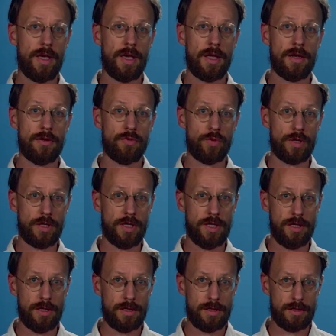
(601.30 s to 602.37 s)
and
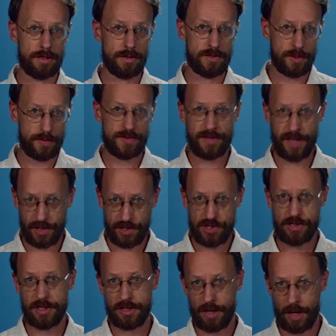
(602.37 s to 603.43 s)
really
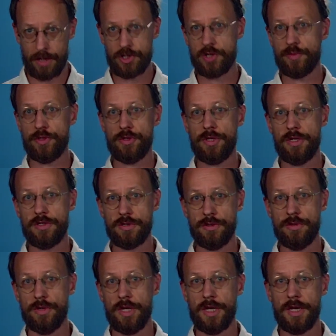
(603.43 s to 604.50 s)
substantially contributing
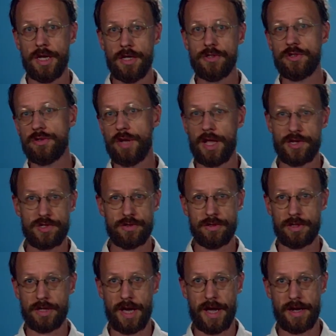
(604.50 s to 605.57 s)
to
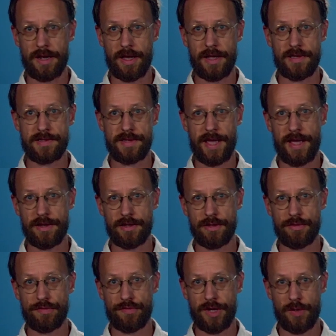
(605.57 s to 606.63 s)
international guidelines and
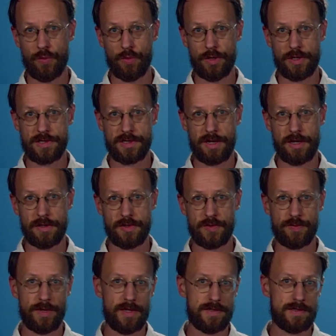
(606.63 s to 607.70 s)
frameworks on
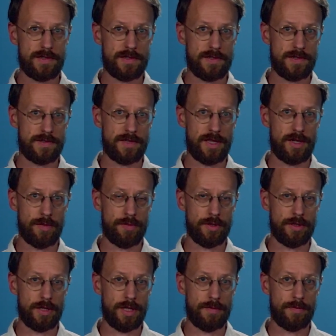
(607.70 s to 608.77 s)
space
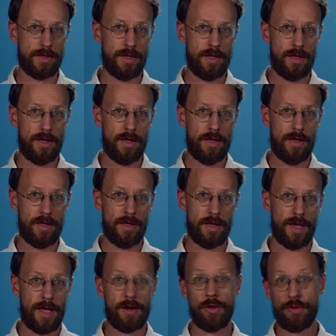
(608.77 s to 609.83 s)
sustainability.
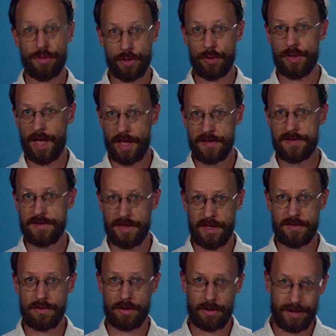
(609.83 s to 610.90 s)
And although, yes,
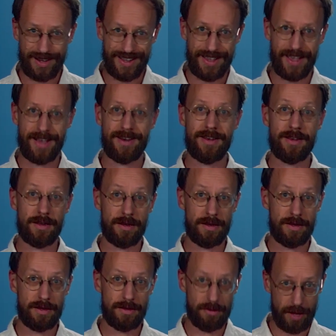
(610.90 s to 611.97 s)
these are again
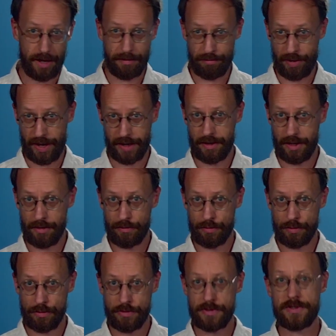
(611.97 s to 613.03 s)
non-binding
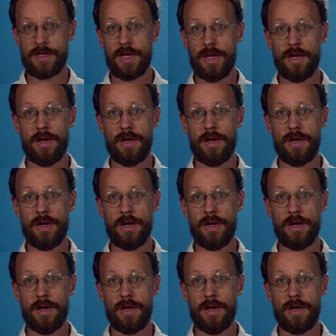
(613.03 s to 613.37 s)
rules,